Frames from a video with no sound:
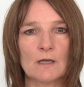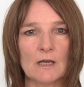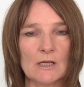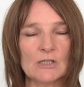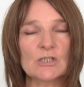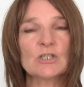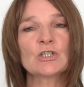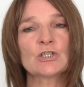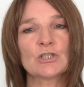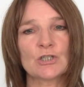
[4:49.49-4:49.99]
a
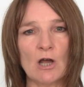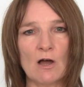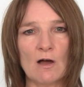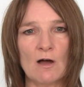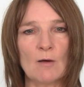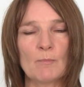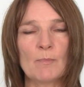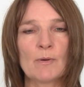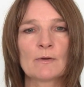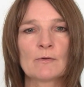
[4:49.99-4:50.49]

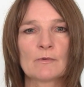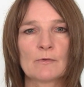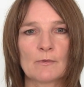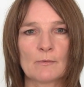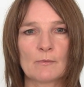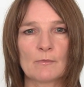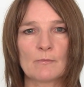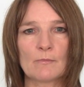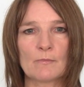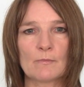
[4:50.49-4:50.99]
sharp
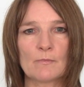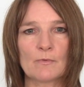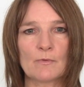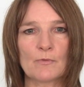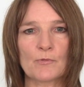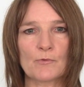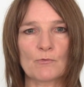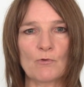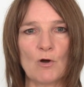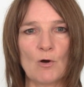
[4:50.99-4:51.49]

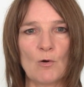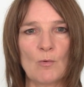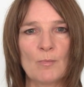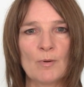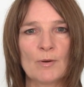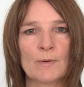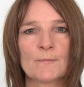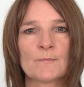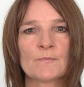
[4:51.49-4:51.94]
throb